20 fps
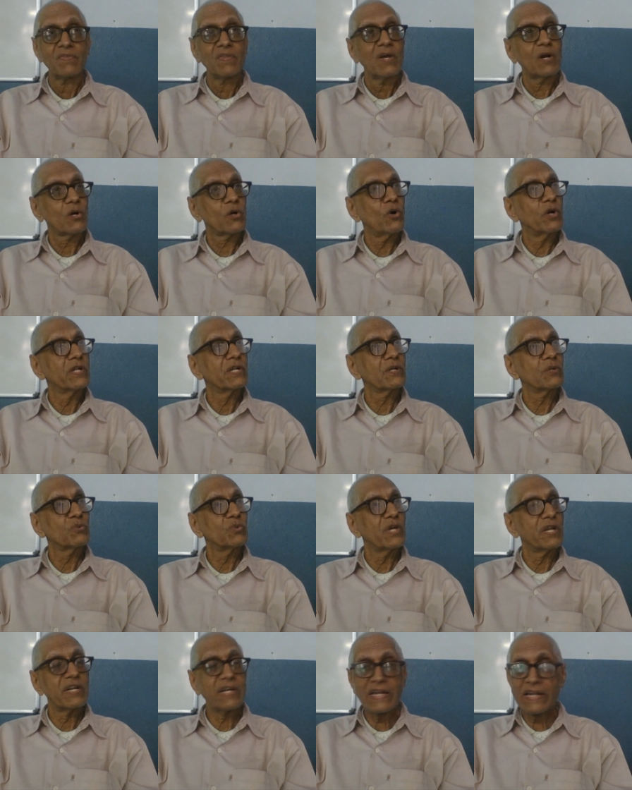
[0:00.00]
according to
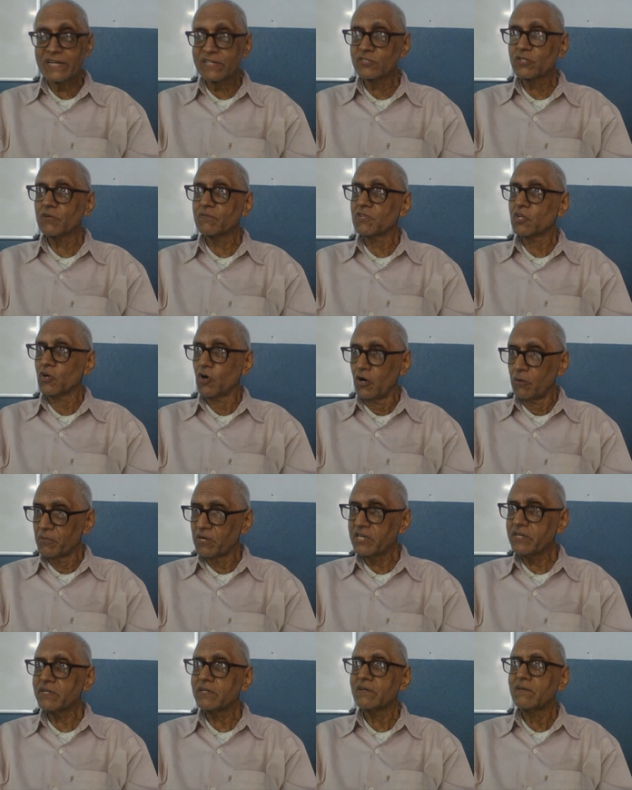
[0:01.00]
the needs of the
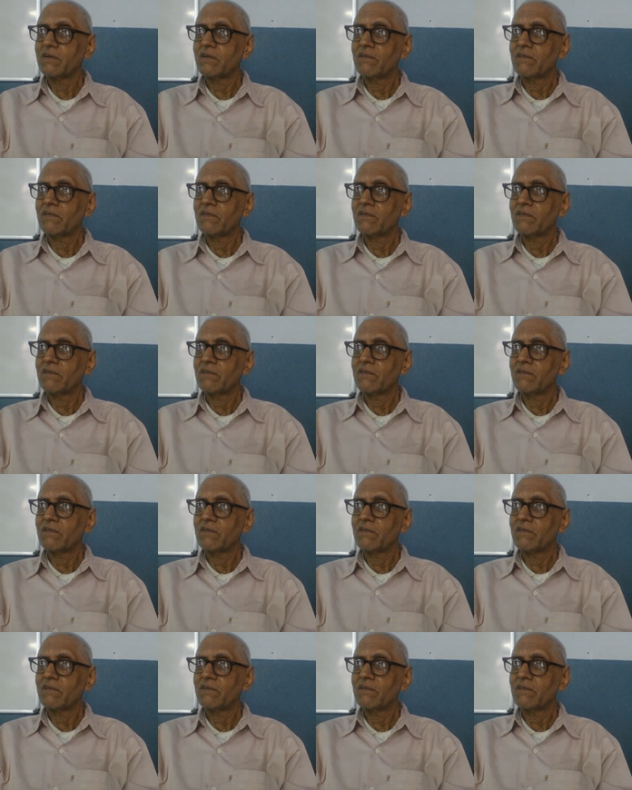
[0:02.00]
government.